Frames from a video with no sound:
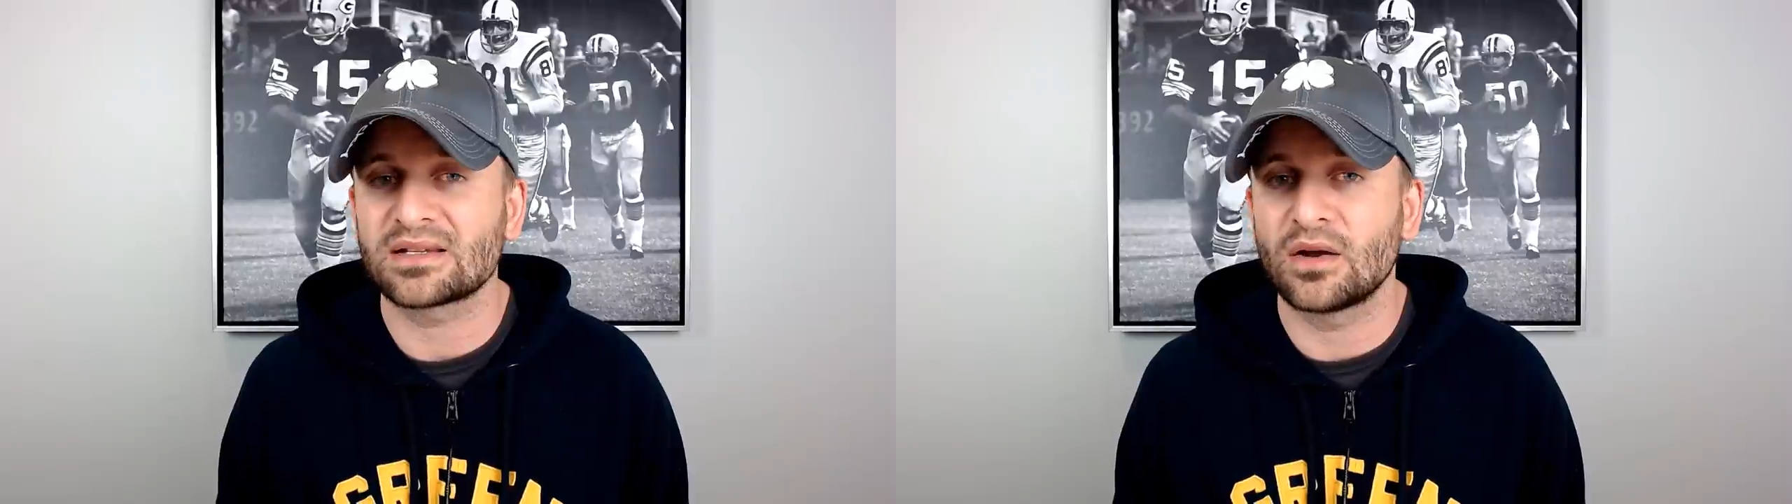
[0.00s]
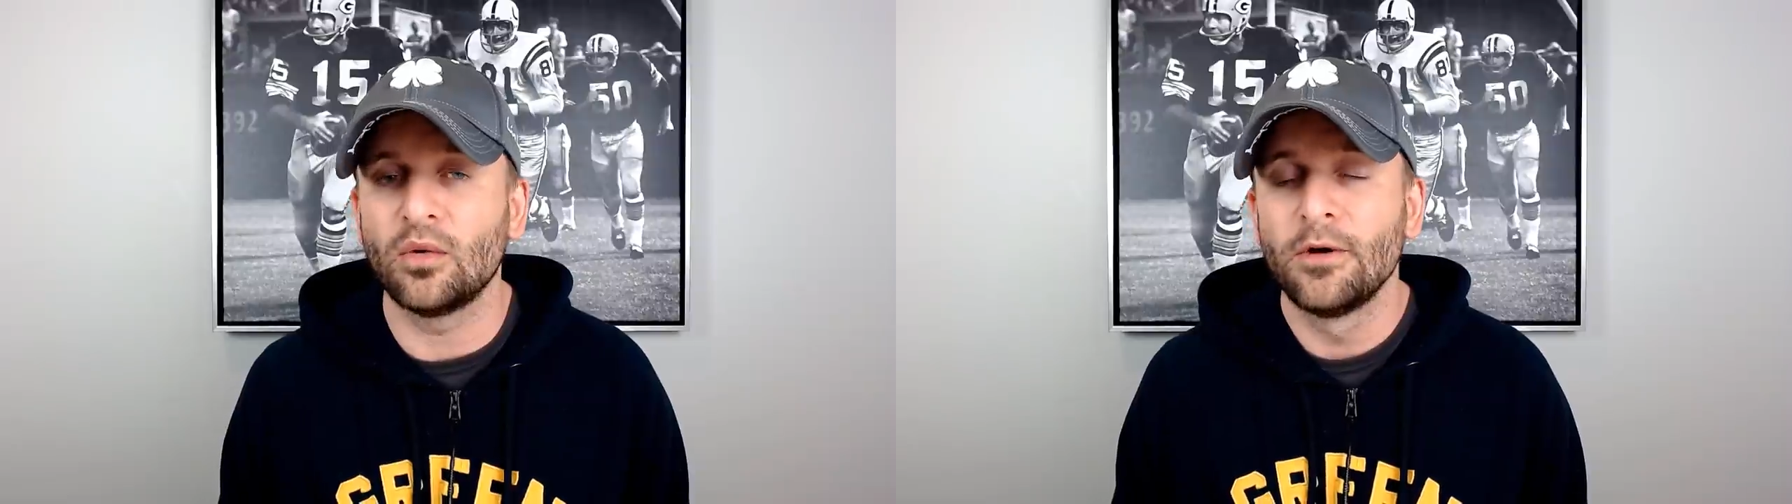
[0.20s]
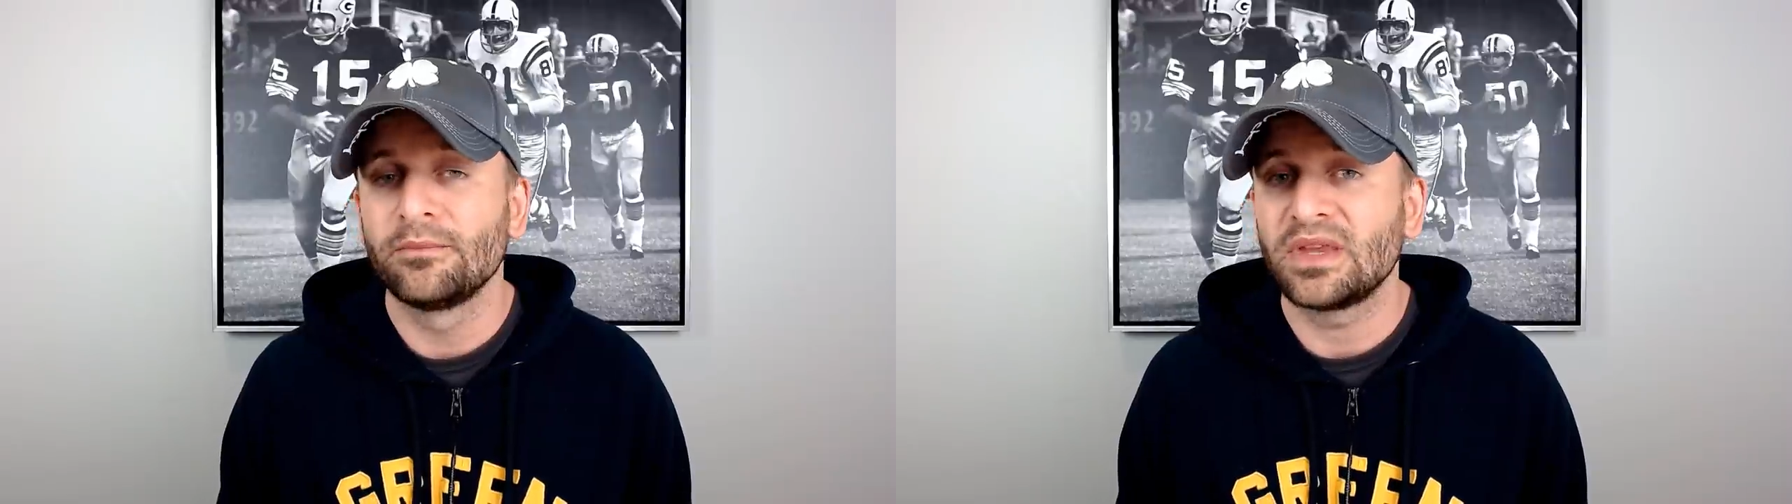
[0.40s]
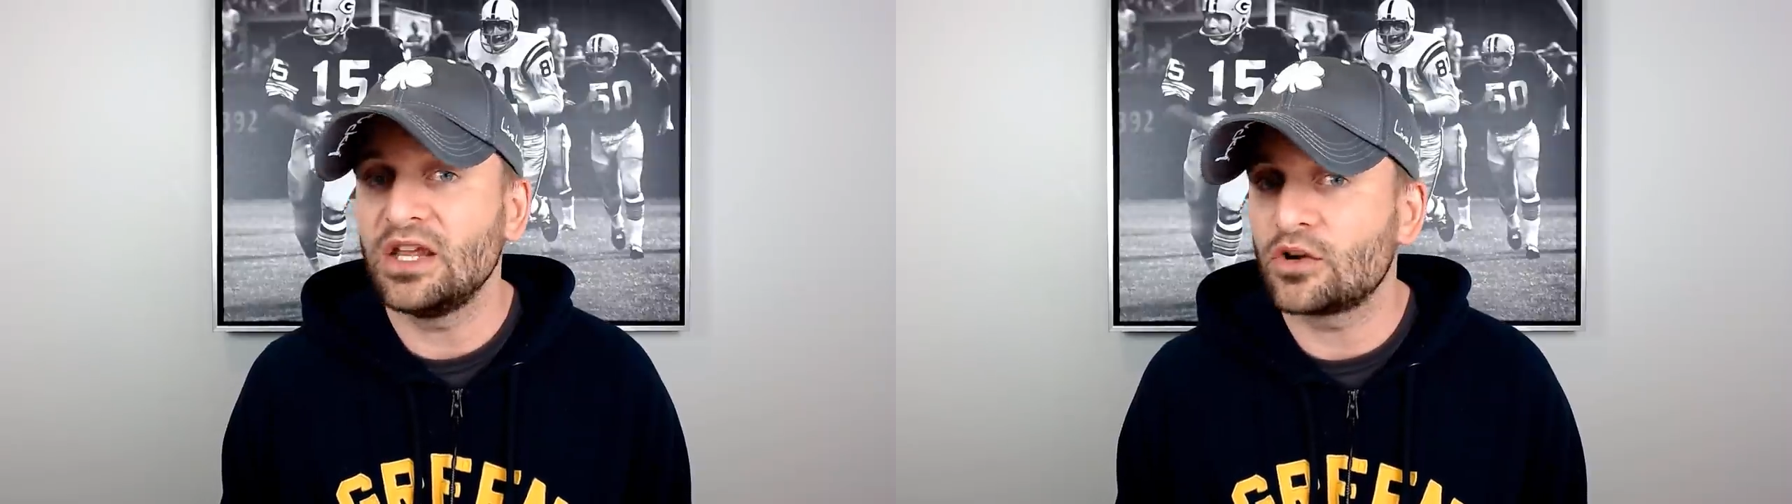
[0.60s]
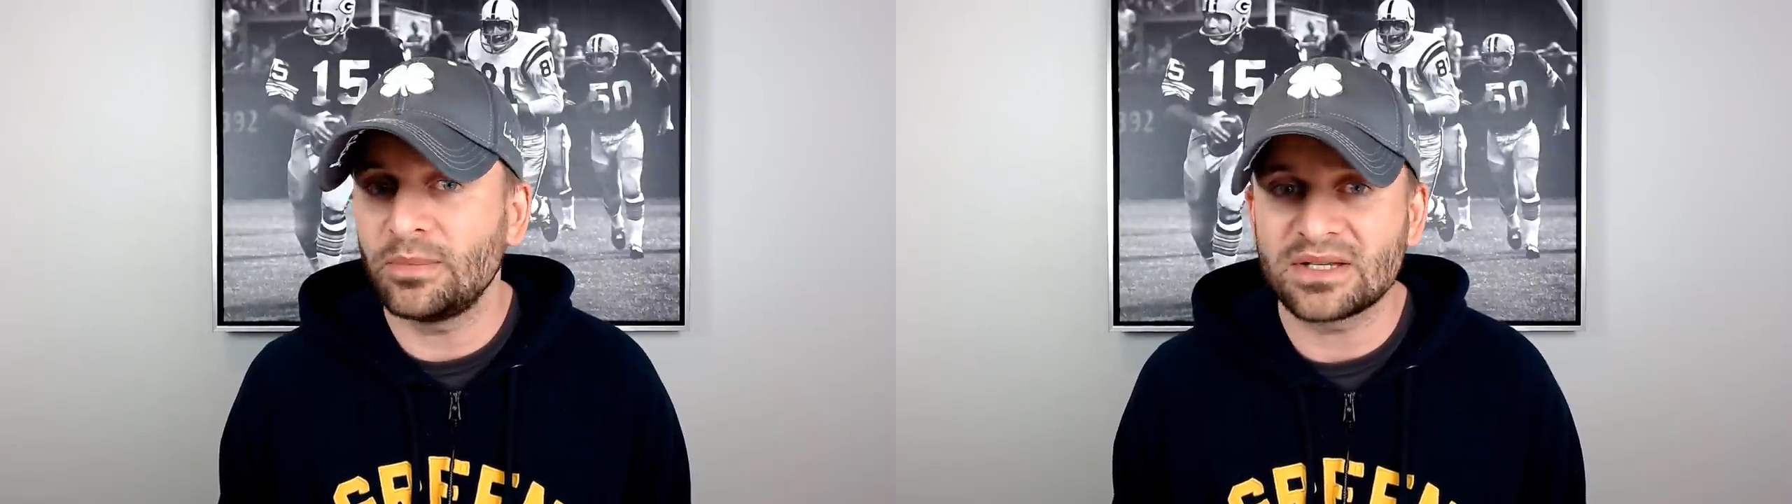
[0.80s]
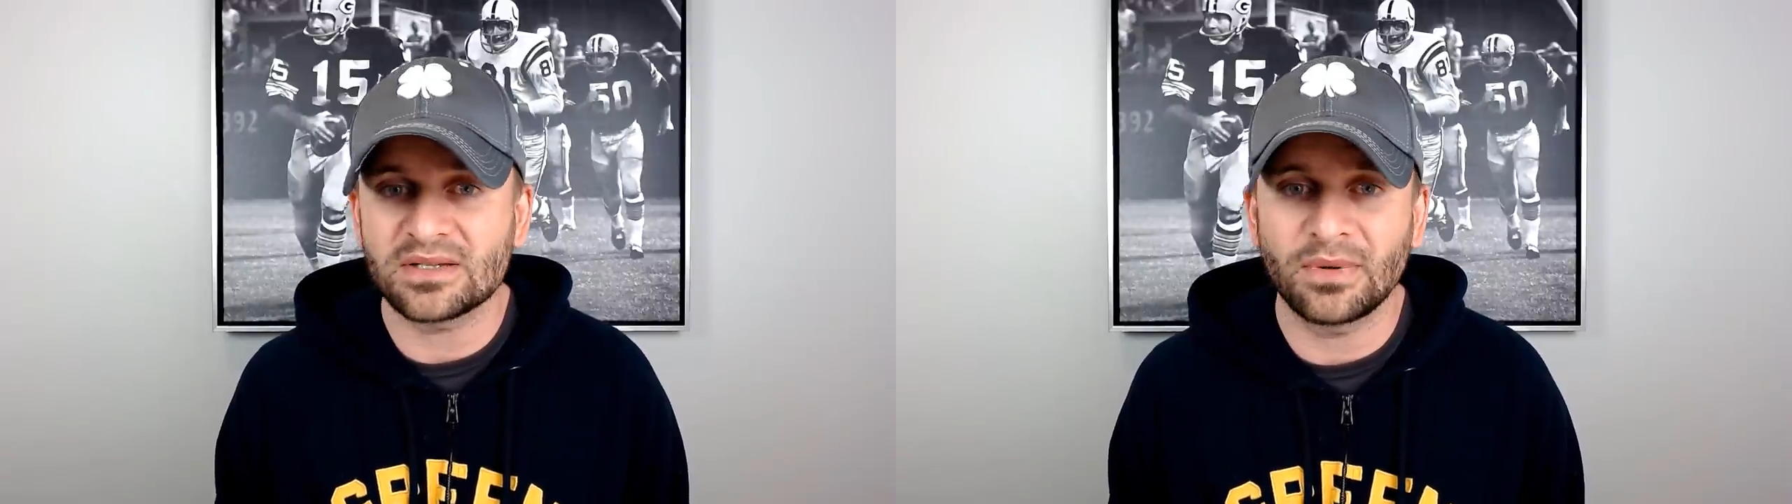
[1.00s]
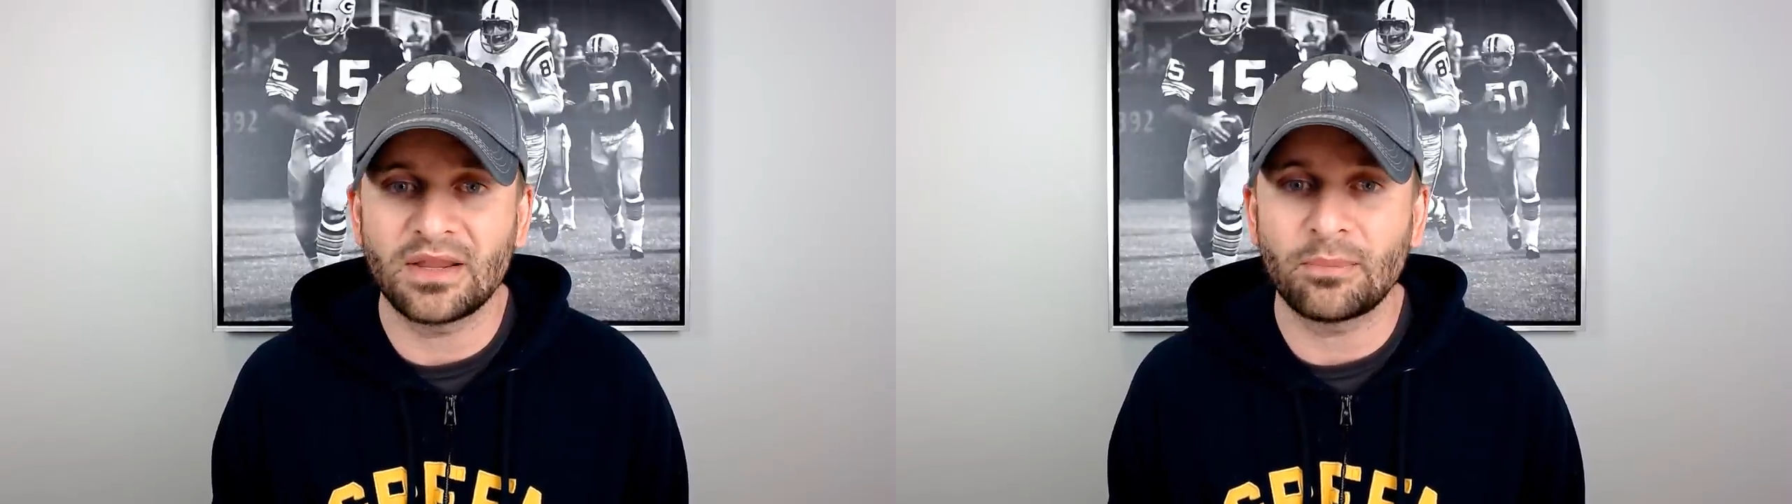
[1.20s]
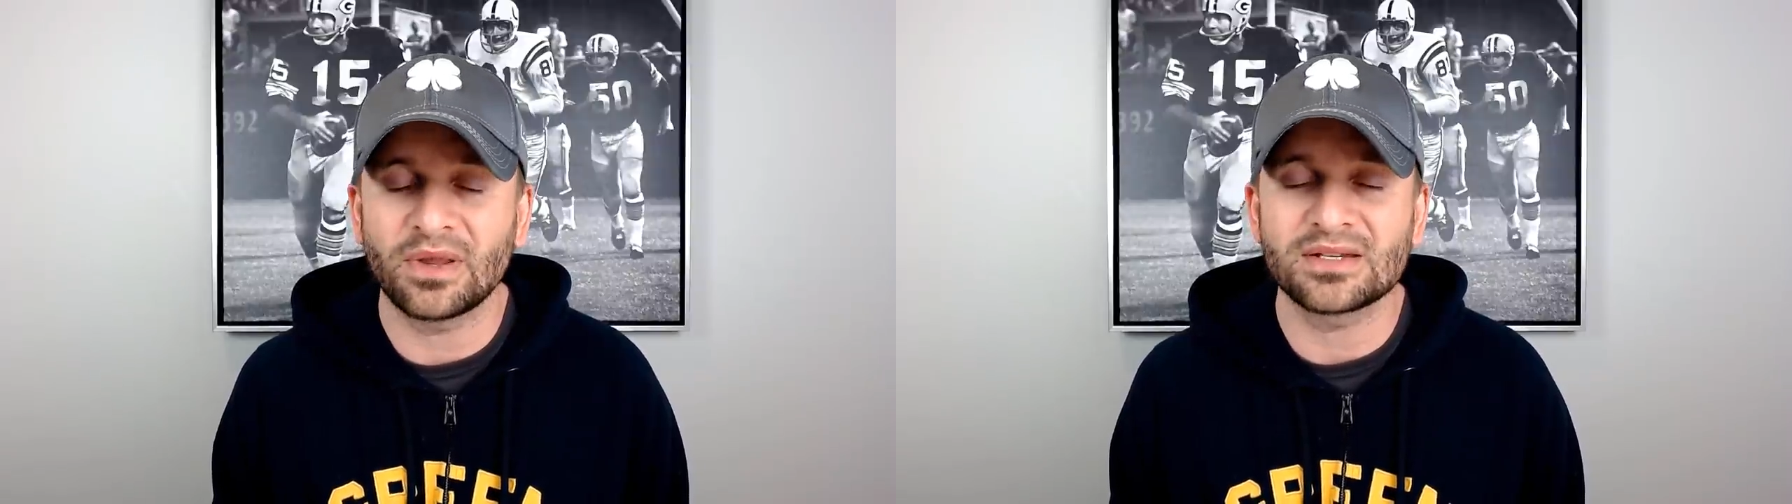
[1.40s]
So he could be somebody
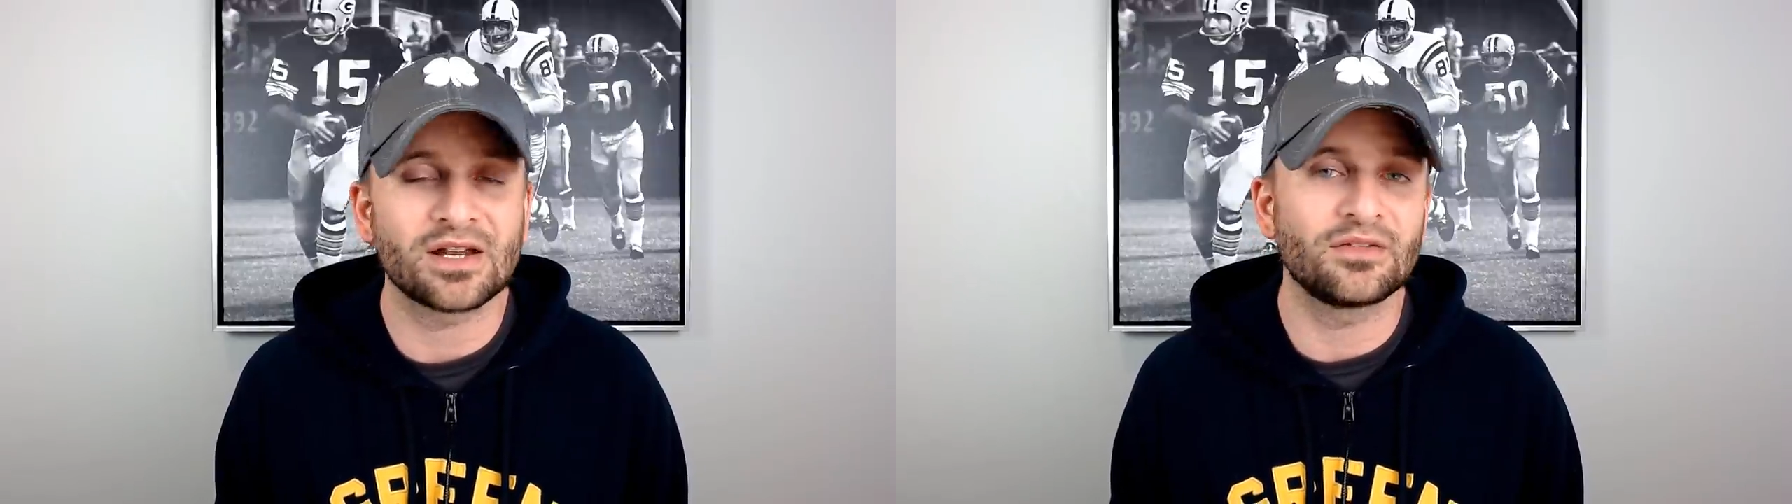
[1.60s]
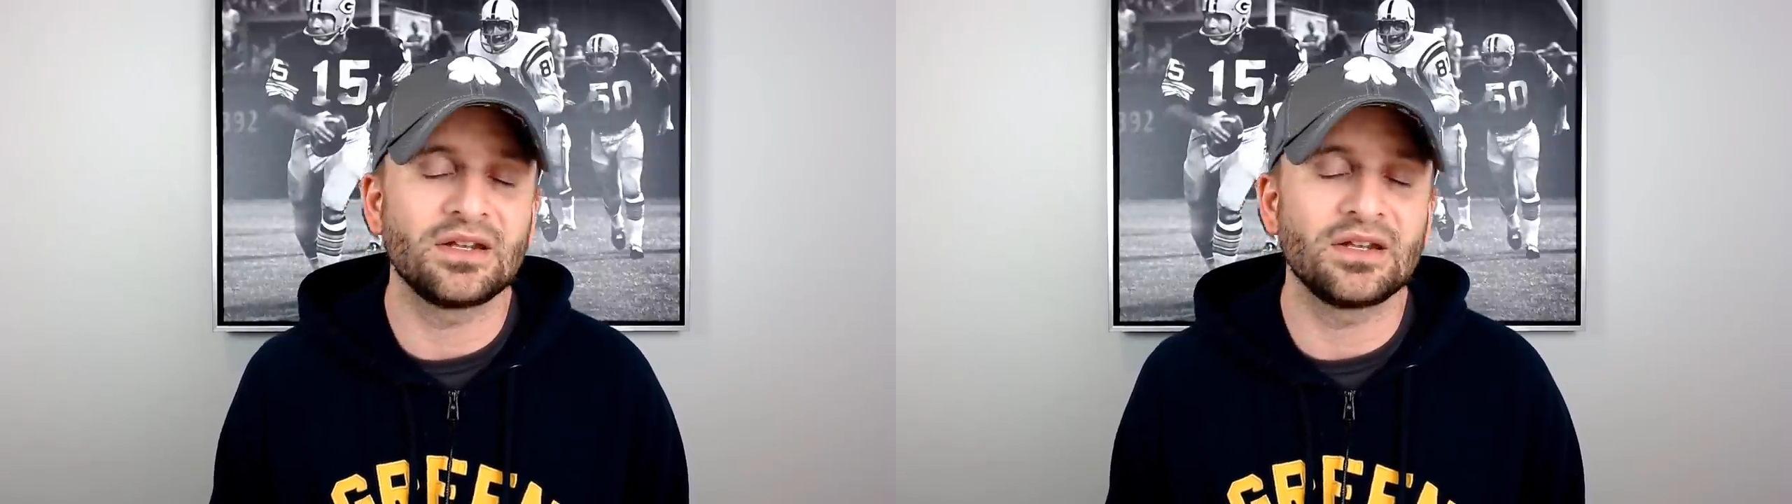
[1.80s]
that plays there.